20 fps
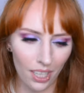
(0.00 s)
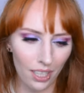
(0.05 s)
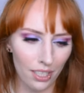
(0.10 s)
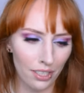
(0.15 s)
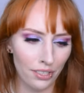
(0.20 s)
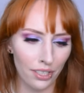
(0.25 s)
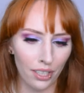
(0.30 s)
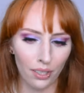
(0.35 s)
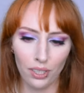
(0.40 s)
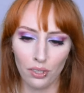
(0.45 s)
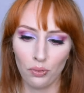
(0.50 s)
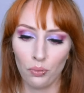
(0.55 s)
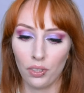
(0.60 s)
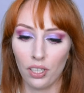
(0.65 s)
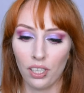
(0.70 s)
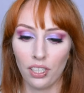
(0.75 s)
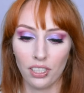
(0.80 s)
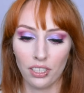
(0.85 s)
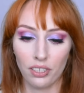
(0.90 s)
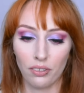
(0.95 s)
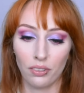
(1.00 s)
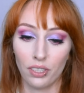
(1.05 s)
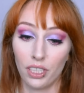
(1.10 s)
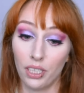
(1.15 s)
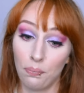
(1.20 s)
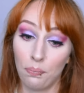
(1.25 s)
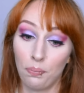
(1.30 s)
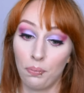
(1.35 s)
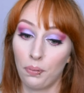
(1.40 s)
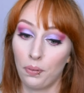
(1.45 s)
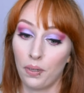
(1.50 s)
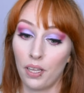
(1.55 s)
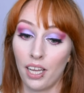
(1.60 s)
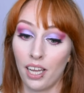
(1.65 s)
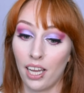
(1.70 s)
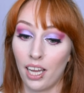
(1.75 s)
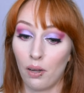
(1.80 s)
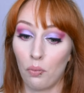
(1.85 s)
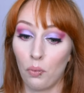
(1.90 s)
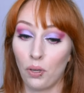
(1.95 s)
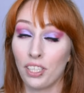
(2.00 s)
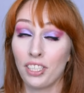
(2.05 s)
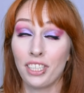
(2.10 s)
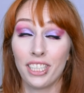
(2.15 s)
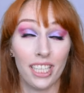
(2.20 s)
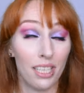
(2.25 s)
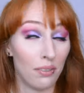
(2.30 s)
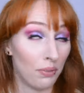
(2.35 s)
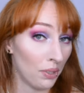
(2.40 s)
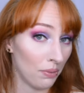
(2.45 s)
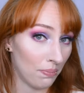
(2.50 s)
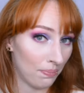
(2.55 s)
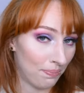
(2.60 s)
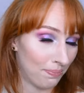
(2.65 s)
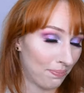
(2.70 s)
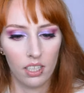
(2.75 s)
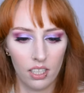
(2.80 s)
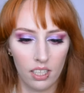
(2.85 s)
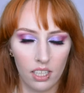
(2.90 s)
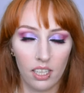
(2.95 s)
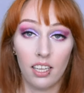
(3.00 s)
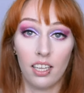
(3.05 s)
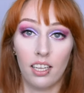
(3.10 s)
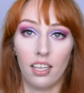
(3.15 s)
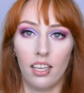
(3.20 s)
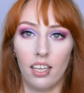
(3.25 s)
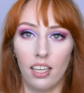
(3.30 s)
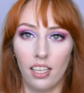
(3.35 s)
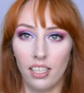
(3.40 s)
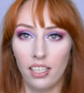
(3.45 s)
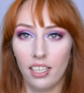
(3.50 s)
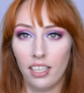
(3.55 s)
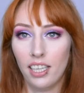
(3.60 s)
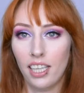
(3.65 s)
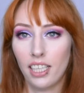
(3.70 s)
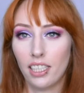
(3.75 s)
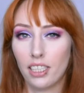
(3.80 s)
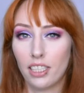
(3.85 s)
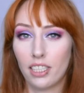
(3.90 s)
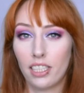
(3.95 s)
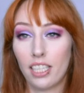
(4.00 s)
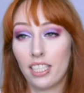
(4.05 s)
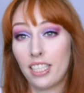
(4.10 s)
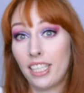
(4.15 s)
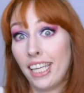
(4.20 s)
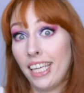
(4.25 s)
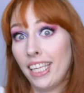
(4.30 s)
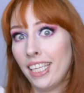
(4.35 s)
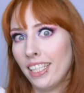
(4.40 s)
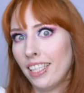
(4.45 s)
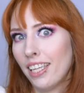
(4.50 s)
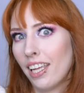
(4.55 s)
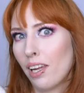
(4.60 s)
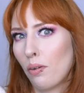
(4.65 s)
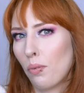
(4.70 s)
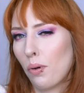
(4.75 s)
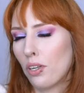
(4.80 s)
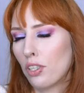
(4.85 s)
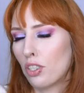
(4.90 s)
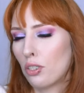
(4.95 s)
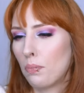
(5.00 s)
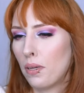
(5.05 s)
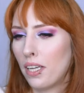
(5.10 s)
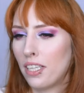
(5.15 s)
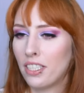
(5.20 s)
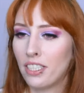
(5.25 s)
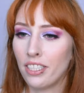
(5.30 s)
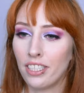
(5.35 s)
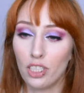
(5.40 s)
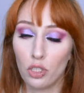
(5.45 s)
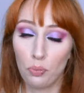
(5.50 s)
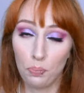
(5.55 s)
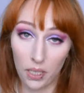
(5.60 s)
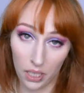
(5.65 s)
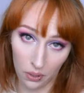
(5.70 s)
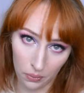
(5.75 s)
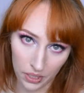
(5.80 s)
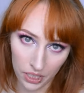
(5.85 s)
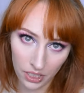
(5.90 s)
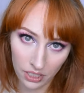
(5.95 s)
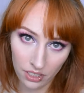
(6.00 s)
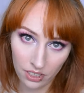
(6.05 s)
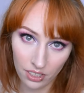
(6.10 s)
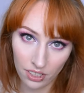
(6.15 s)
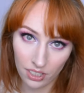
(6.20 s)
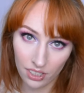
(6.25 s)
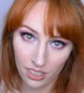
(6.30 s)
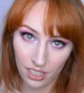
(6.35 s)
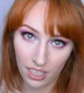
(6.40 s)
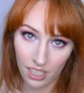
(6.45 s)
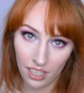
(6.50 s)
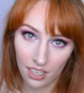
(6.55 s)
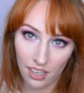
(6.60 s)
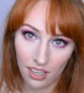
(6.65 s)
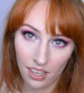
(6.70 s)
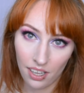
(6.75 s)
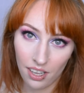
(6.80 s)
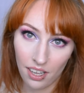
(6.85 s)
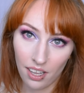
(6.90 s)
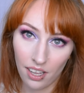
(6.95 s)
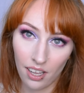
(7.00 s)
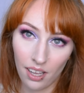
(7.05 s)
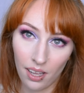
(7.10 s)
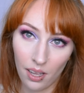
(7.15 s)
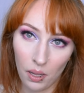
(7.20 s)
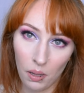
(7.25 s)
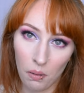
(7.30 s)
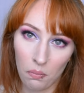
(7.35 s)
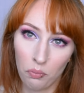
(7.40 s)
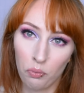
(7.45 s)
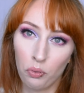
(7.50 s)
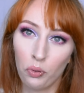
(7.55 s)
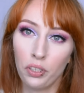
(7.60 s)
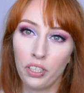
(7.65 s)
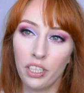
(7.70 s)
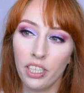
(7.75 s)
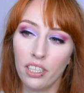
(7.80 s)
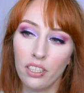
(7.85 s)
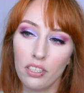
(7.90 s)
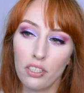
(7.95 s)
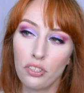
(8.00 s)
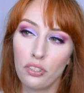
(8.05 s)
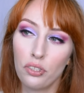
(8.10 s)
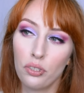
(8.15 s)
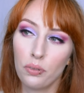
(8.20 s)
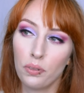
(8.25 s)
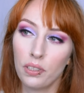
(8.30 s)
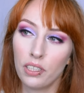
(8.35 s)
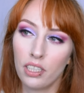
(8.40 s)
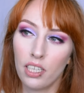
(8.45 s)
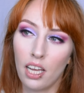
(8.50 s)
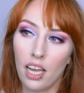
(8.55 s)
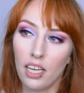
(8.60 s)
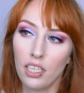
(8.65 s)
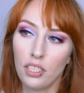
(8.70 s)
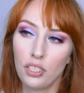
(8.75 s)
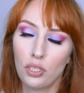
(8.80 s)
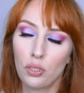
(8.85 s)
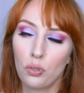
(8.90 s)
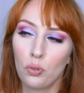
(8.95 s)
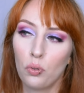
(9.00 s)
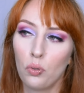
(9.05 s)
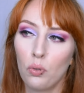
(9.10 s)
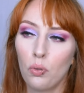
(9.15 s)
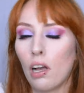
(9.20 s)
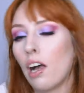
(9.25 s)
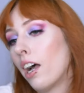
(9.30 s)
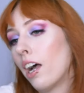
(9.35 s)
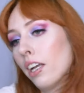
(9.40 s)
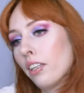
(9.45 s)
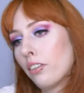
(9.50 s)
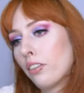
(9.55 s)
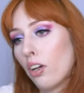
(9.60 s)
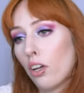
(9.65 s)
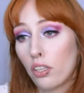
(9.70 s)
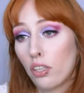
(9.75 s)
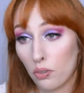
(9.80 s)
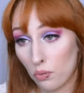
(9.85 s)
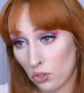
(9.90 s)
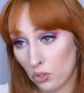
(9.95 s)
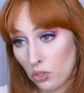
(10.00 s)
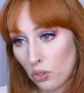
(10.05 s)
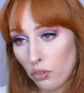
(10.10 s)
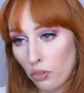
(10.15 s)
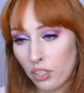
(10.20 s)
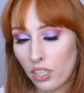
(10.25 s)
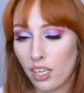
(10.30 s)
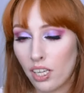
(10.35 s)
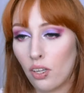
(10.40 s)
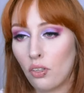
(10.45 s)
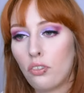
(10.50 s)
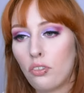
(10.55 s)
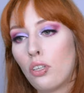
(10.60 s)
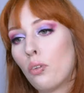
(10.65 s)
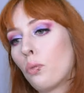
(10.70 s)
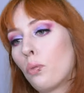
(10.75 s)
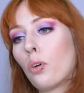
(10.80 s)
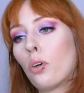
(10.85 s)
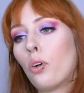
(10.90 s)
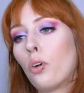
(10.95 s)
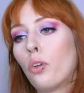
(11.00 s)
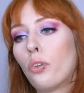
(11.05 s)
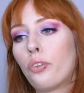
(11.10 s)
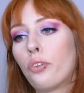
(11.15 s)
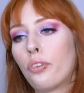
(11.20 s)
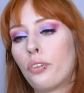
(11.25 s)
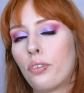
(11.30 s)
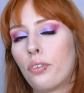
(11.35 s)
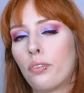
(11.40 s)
So there's one other tip uh, I wanted to give you. The next thing that I wanted to mention is periods. Um, for years during high school, I thought there was nothing else in the world,